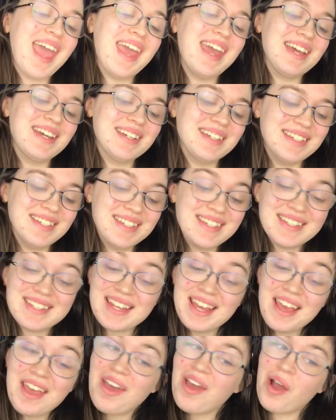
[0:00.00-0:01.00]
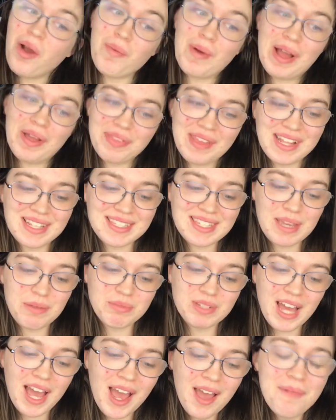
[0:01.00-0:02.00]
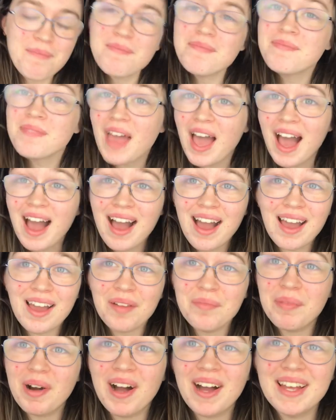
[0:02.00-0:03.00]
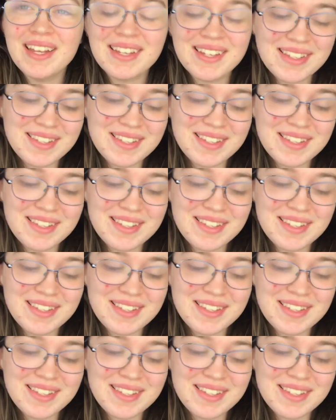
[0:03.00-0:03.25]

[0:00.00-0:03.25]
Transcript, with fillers: and around that same time I bought